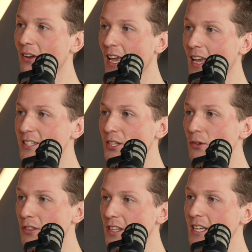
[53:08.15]
okay,
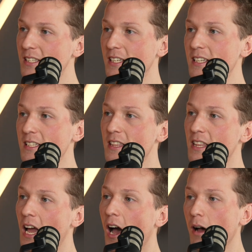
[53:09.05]
so this is
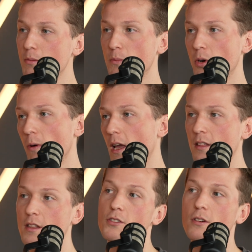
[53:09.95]
the optimal
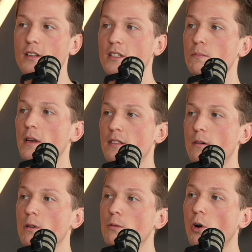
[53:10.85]
way that you can split
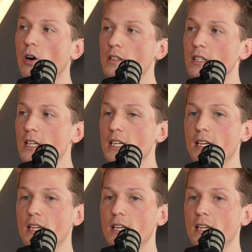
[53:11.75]
the reward